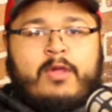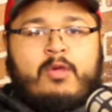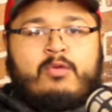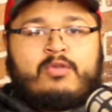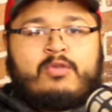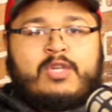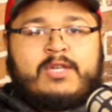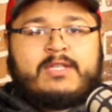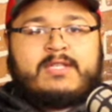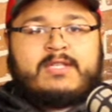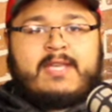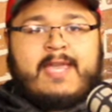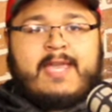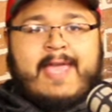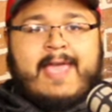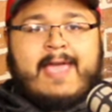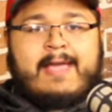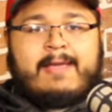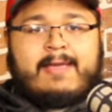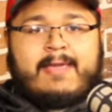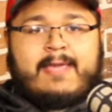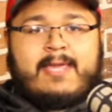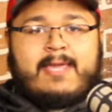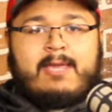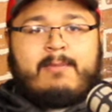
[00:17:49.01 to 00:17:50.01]
you just
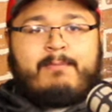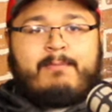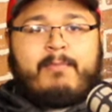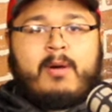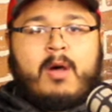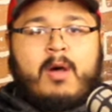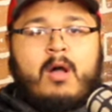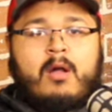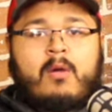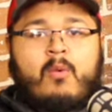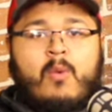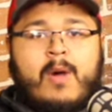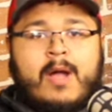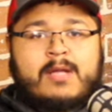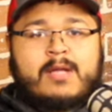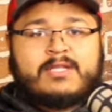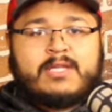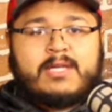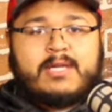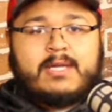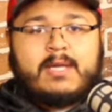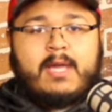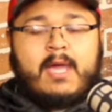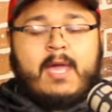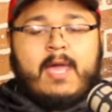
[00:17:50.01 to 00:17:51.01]
can't keep puck
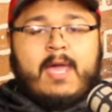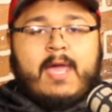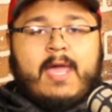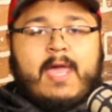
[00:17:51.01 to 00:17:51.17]
watching,